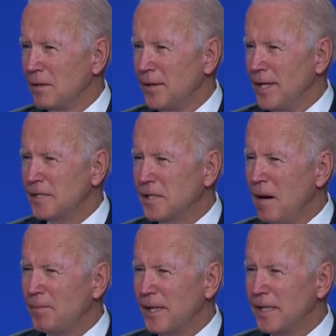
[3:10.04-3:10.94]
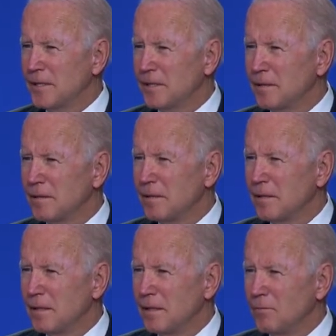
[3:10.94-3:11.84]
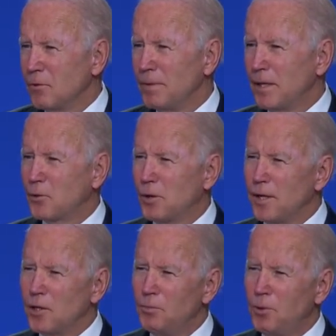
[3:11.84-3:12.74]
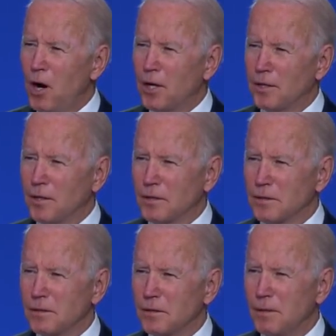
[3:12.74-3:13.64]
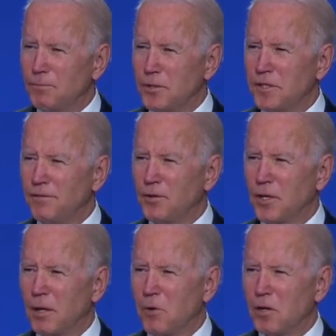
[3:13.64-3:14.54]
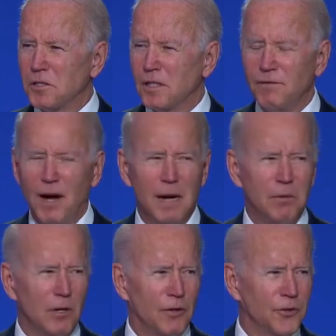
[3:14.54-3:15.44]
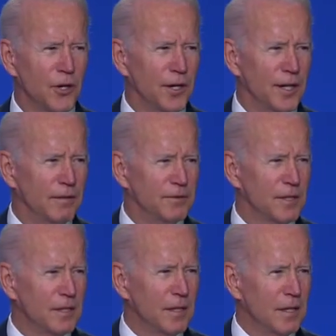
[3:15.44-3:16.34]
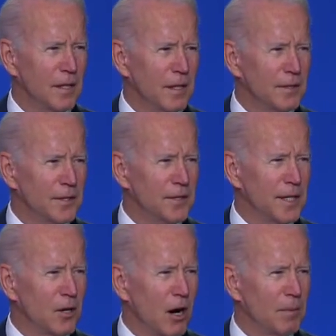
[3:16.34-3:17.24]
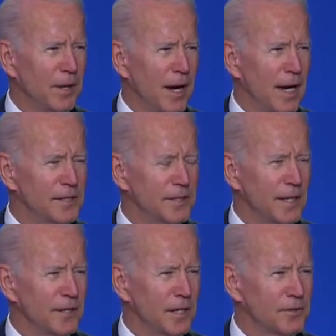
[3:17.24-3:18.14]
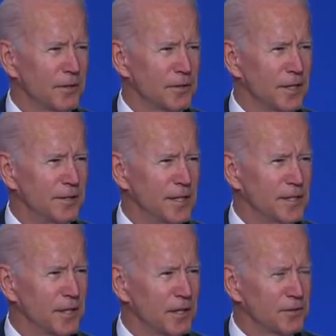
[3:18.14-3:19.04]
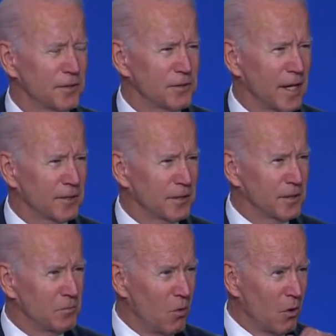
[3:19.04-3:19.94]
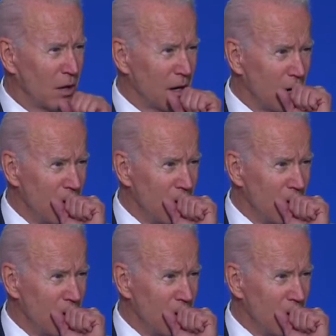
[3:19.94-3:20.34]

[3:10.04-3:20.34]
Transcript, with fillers: These companies will be critical partners in pushing for commercially viable alternatives to decarbonize these industrial sectors and more.